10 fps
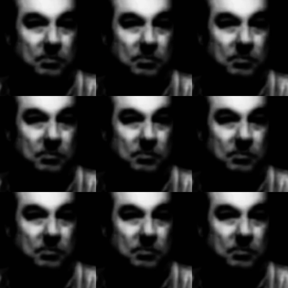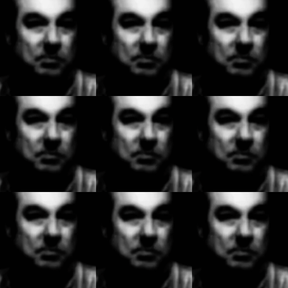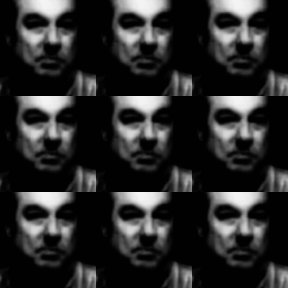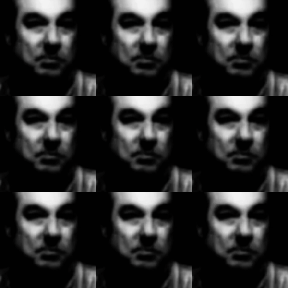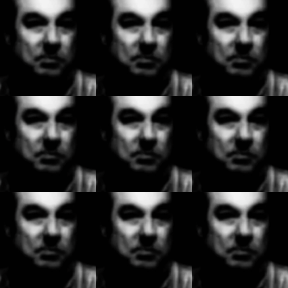(no lip movement)